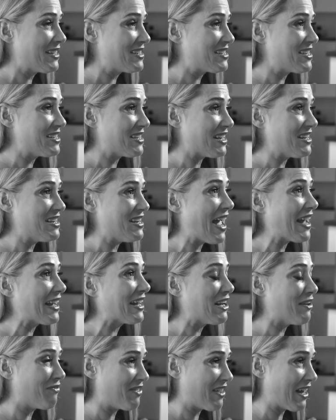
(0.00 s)
listen to
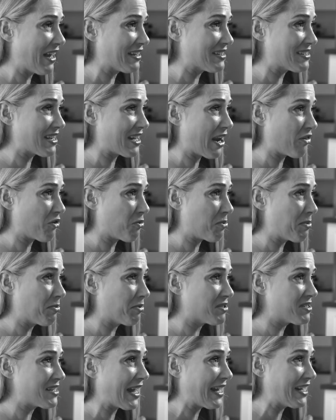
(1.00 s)
negative things that other
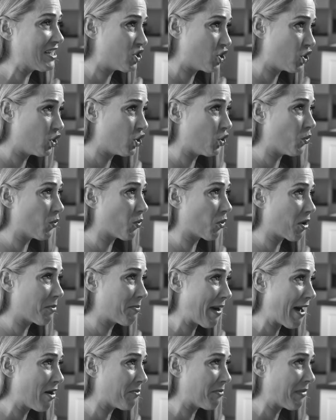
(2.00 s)
people say to or
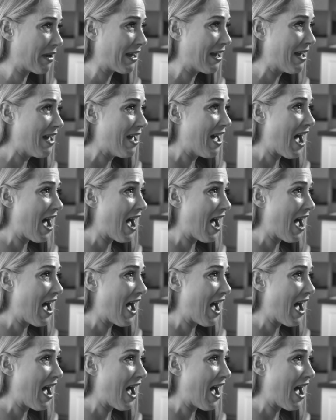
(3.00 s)
about me,